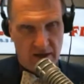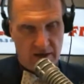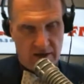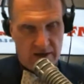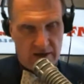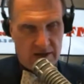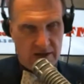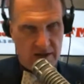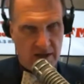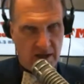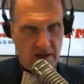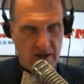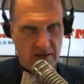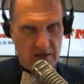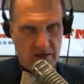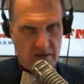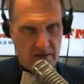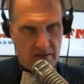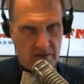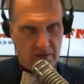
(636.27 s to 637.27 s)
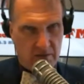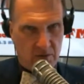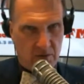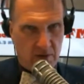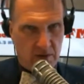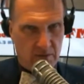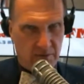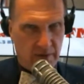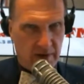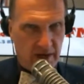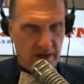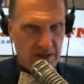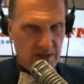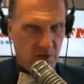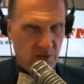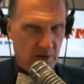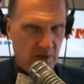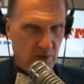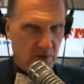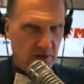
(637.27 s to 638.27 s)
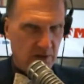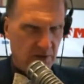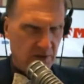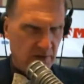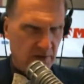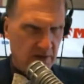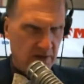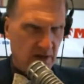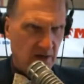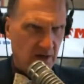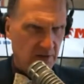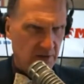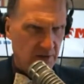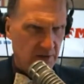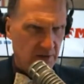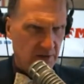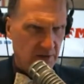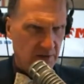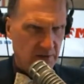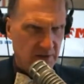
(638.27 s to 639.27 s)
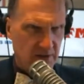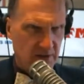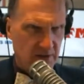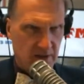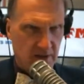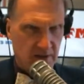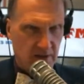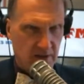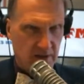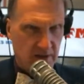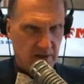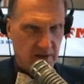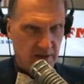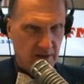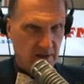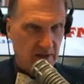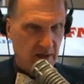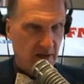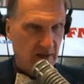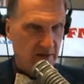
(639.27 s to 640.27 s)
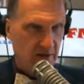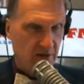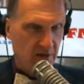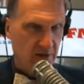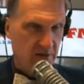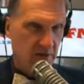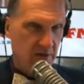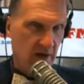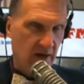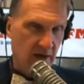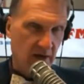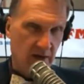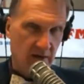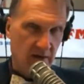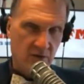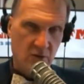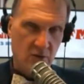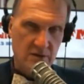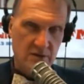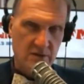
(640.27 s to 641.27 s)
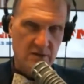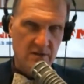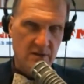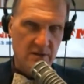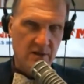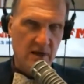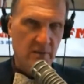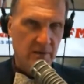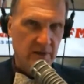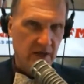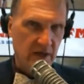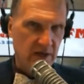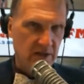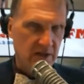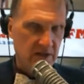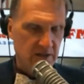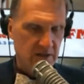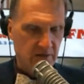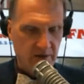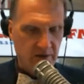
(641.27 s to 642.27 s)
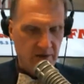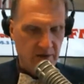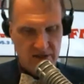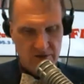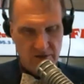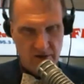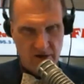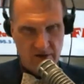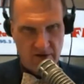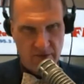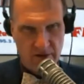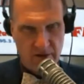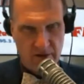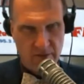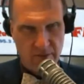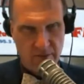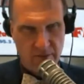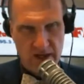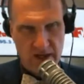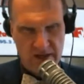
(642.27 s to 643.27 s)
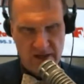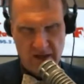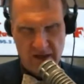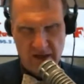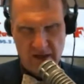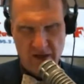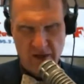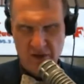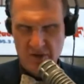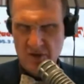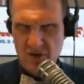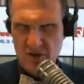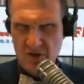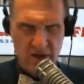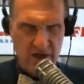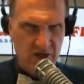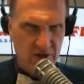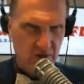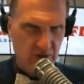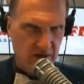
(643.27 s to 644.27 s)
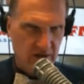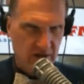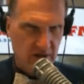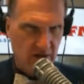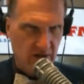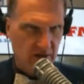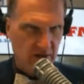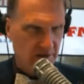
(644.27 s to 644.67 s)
The debt will pass $21 trillion in the out years. And of course, the obligations of the national government are past, I think, $120 trillion.